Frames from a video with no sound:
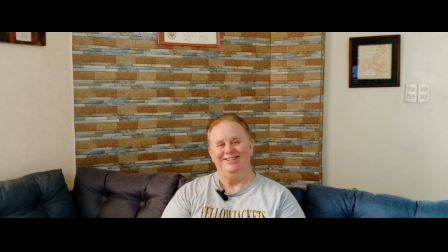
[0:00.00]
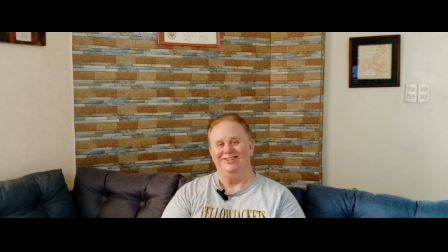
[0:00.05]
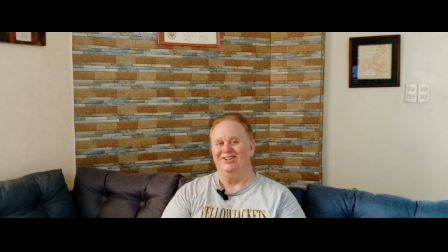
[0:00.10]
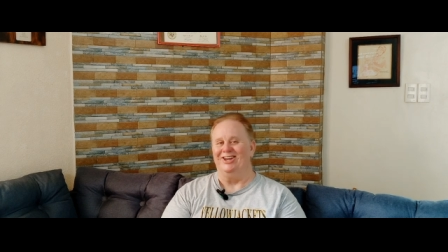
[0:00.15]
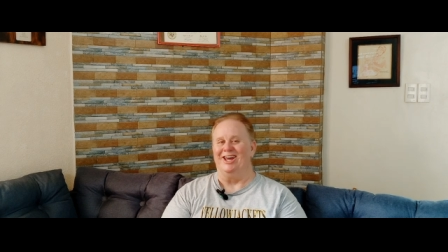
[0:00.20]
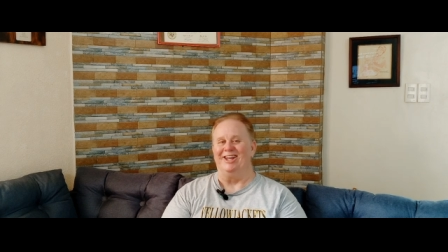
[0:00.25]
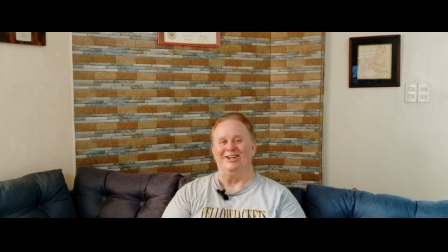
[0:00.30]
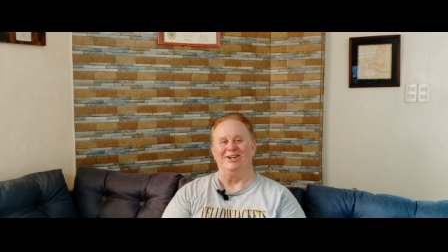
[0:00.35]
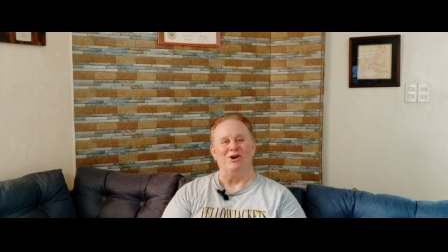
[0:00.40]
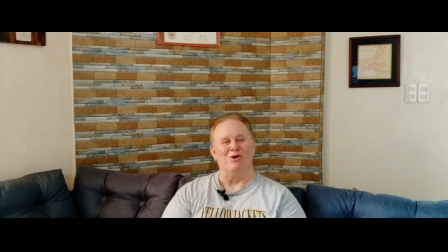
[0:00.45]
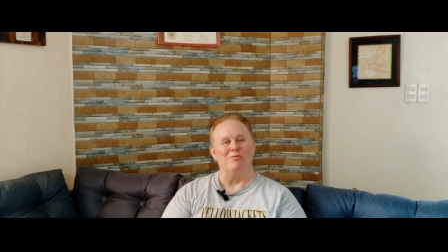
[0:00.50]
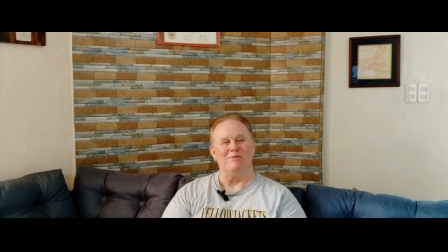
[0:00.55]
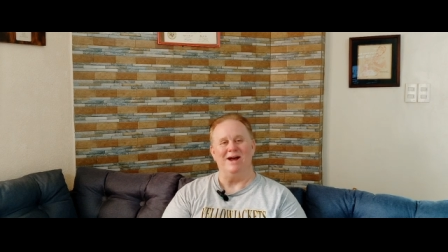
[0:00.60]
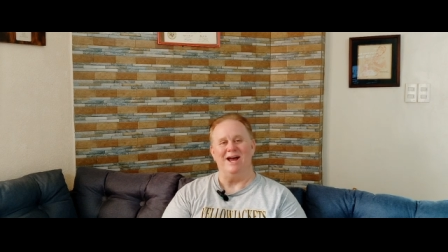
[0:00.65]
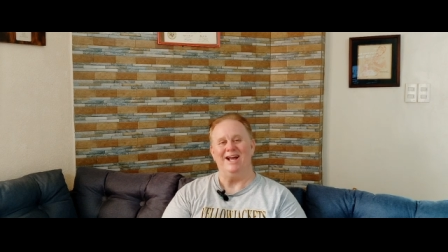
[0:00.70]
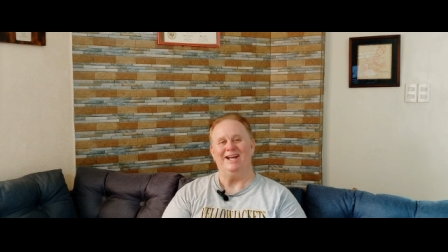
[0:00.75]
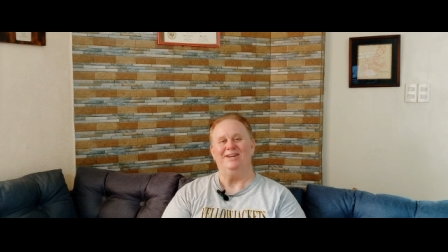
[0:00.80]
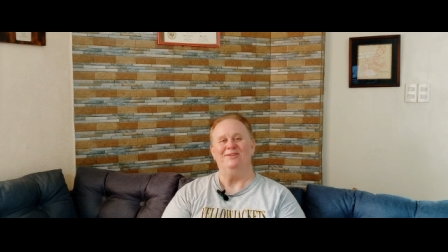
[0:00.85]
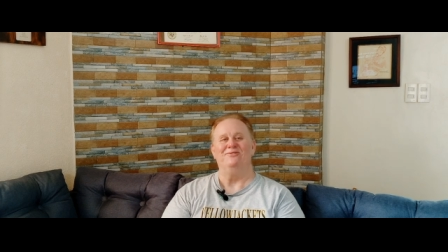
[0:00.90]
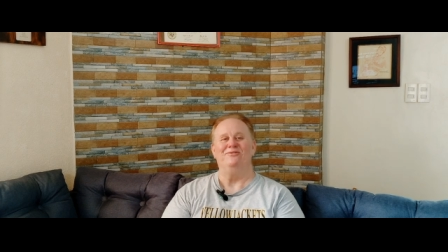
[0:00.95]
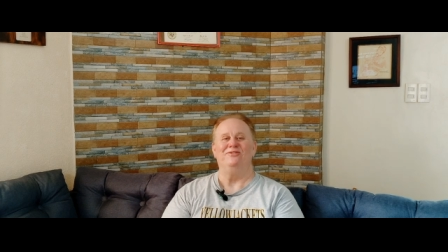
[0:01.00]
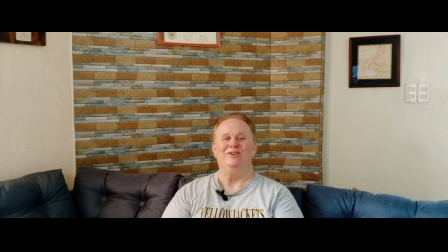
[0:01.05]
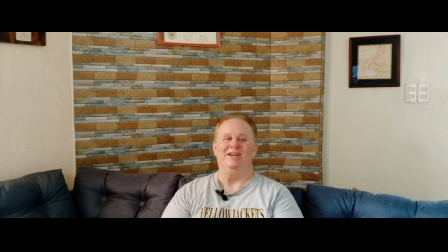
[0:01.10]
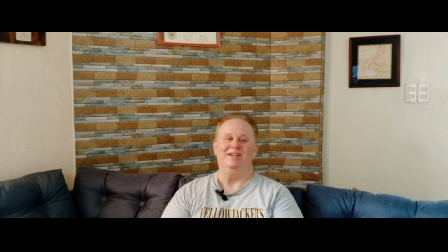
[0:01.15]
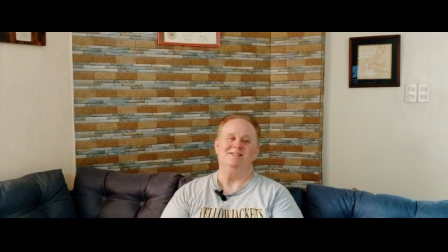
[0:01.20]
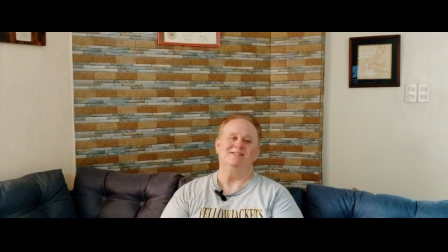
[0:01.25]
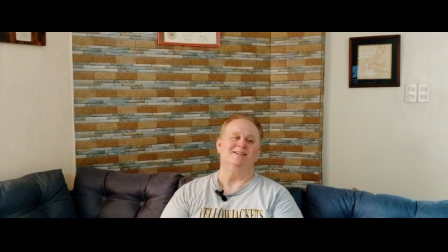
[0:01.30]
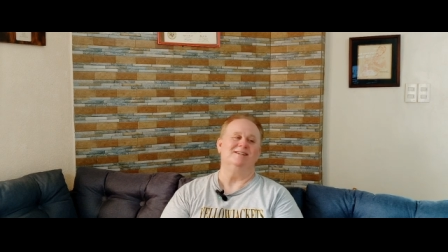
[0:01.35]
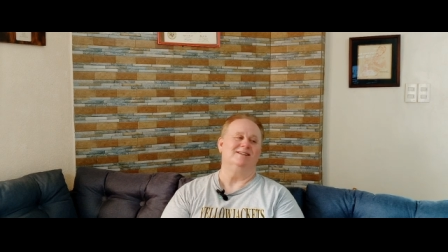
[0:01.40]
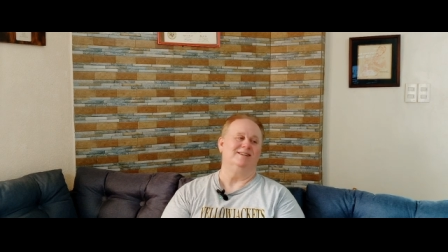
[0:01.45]
you got to go back and
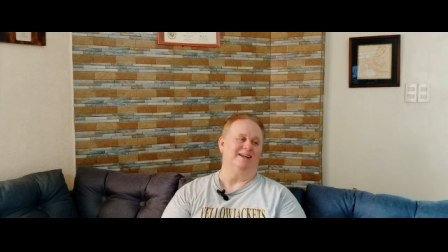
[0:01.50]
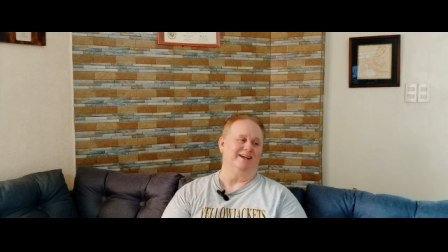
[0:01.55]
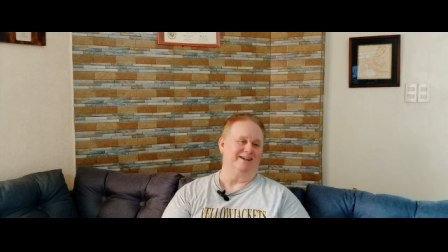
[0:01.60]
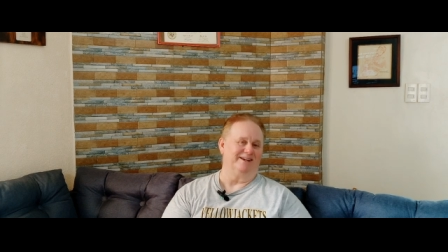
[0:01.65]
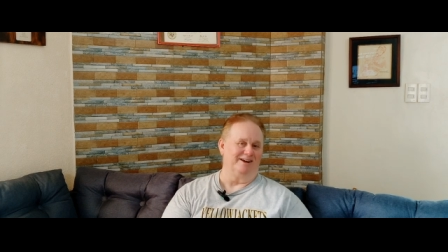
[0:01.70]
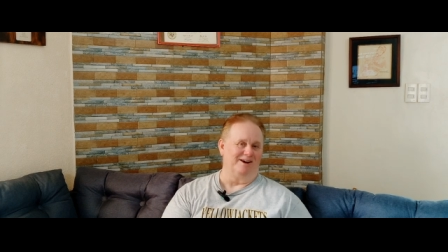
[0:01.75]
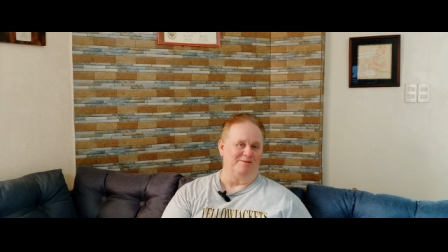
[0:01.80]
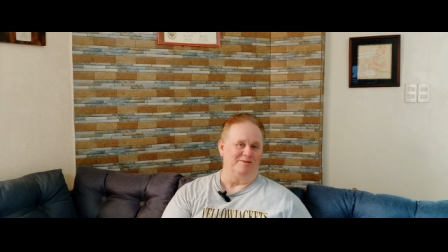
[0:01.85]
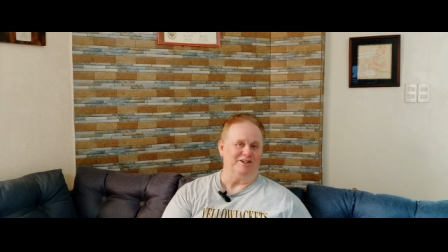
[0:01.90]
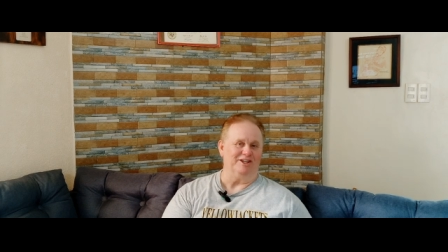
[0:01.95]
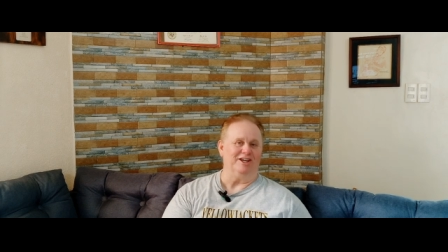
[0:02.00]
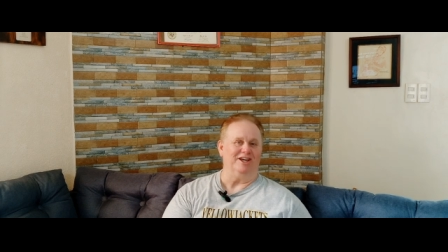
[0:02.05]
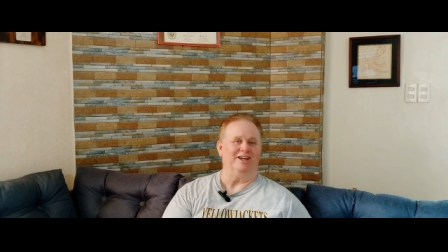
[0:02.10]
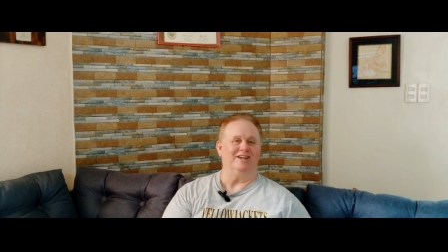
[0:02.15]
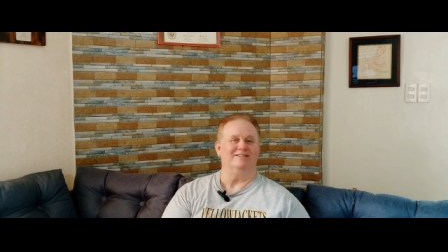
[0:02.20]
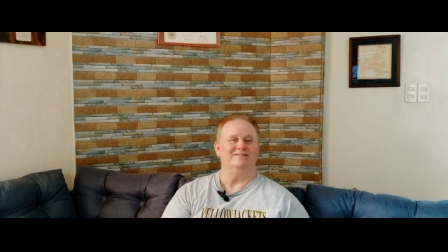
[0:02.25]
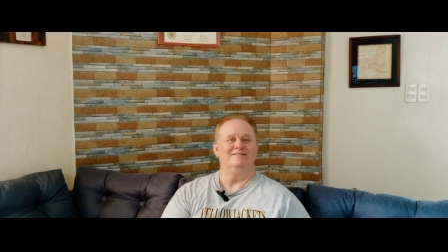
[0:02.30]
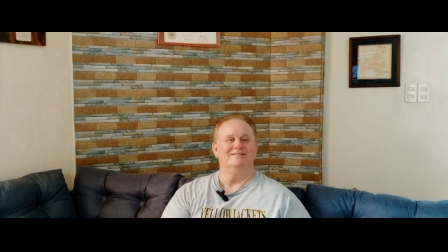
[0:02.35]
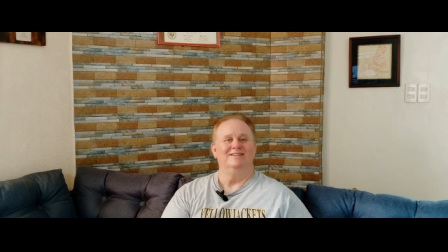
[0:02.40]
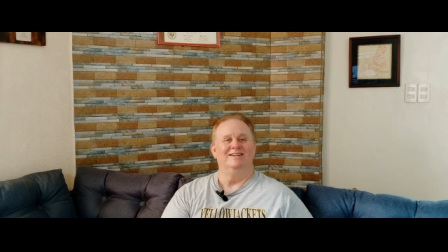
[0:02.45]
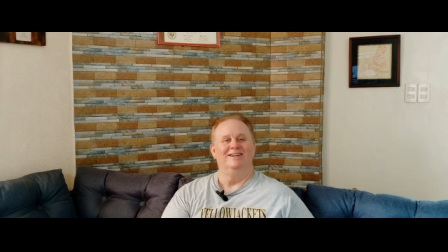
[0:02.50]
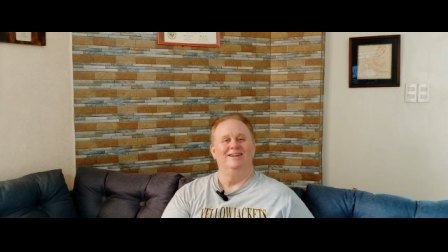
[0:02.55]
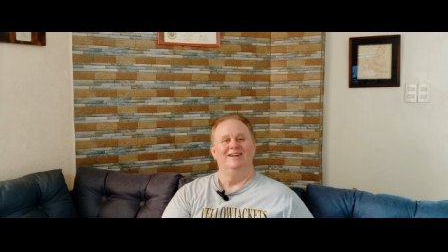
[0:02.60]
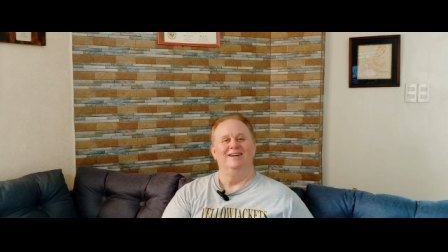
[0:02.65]
fix it and then come again.